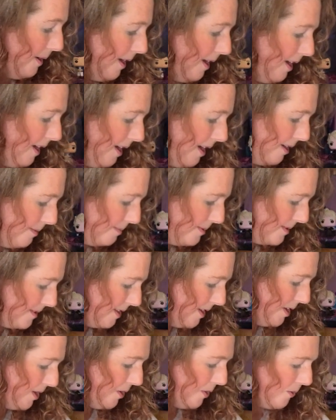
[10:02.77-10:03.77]

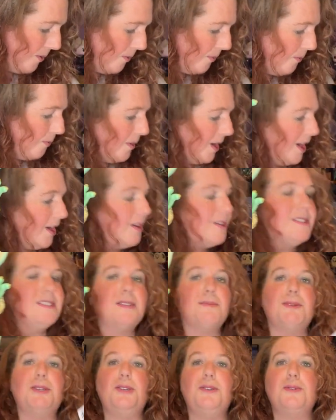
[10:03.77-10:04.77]
Pops. What are
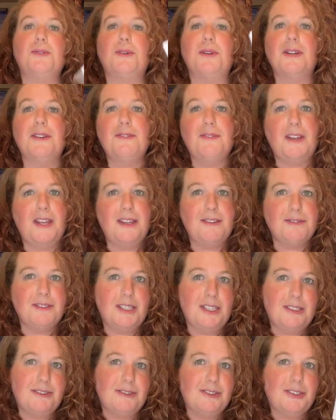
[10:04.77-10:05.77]
some of your
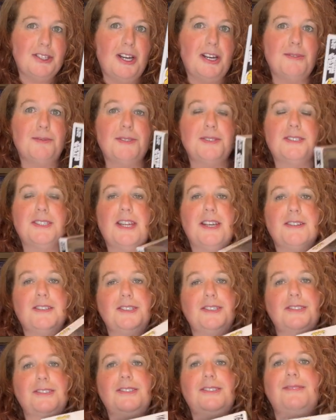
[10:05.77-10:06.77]
favorite Star Wars
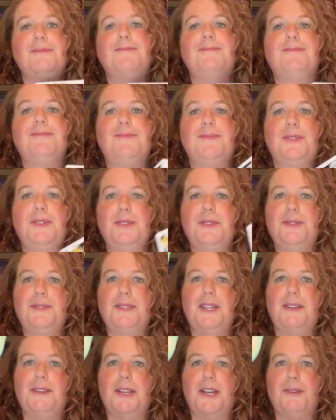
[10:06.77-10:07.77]
characters?
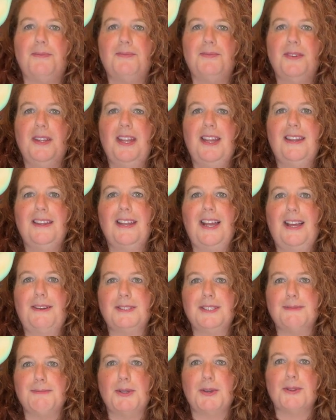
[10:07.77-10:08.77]
Woohoo, there we go. That
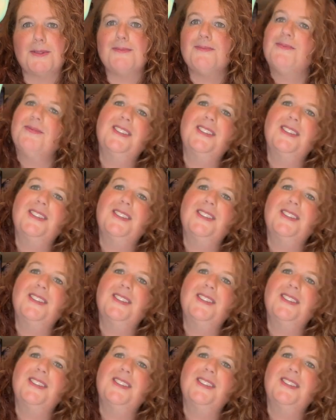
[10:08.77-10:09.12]
was smooth.